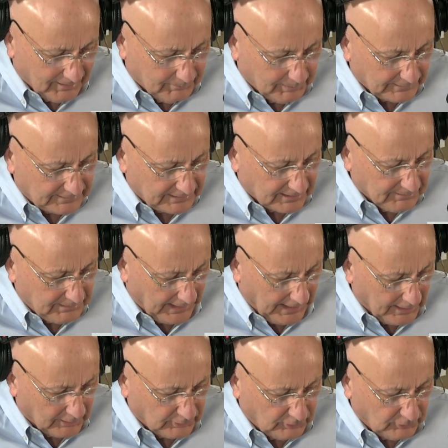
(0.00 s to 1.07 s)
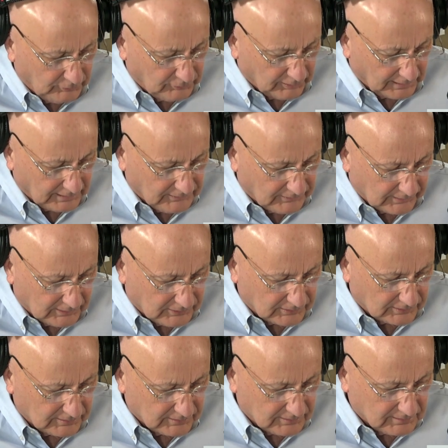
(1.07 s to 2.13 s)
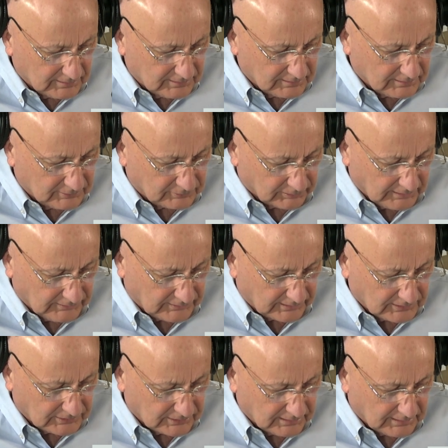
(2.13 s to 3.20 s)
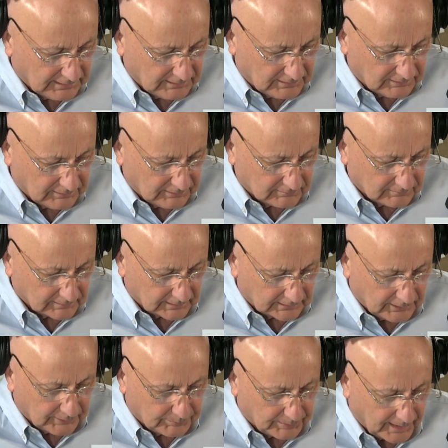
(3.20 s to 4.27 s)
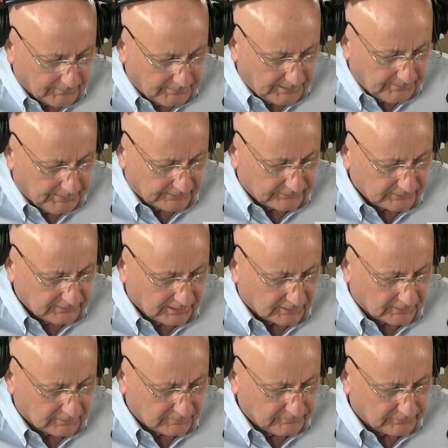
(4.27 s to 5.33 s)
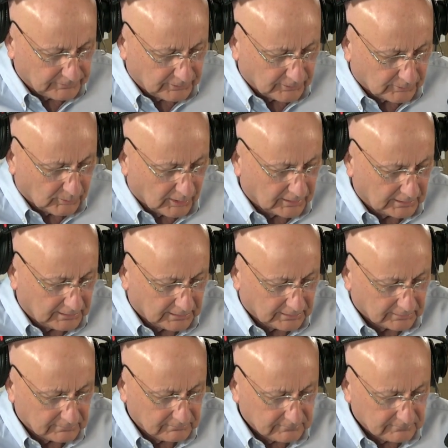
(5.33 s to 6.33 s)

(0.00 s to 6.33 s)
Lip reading: But tell me how you transitioned into, you're probably best known for your work at